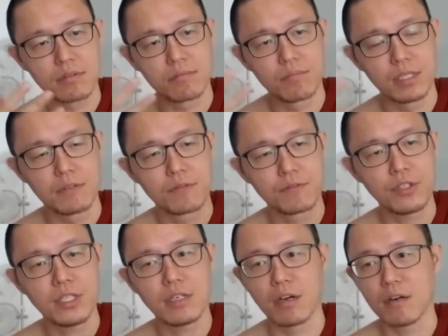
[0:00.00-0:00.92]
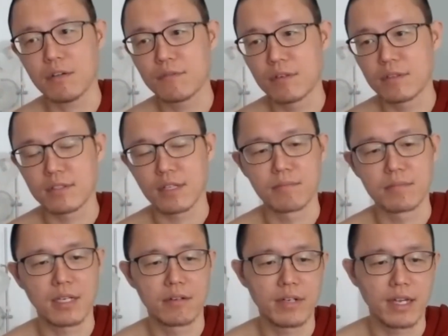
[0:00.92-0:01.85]
be free of
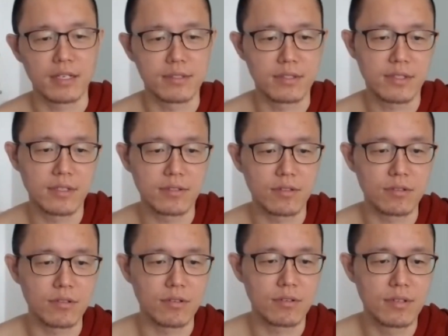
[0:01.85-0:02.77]
samsaric existence also.